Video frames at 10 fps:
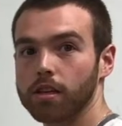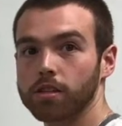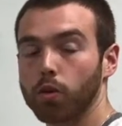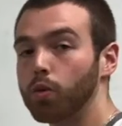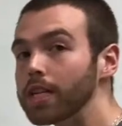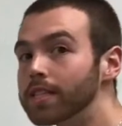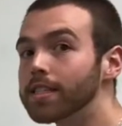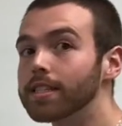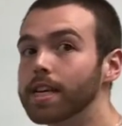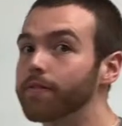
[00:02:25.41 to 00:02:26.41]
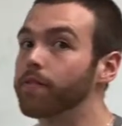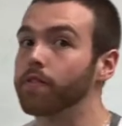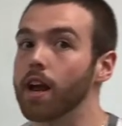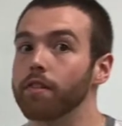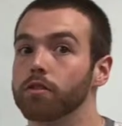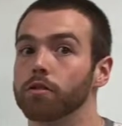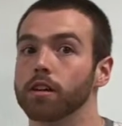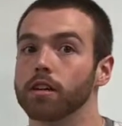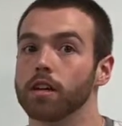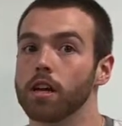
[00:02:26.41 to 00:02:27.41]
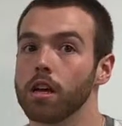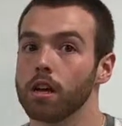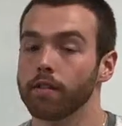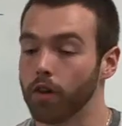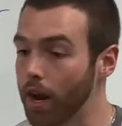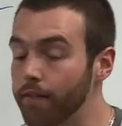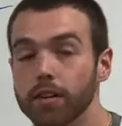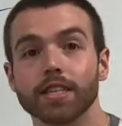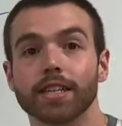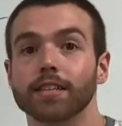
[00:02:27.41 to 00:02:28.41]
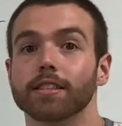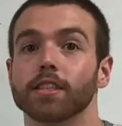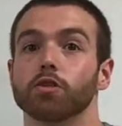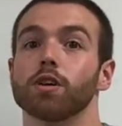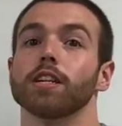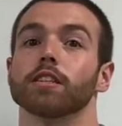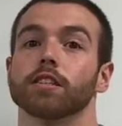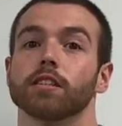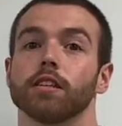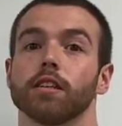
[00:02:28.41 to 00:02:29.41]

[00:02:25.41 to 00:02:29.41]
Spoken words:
The reasons are different for everyone, for every single situation.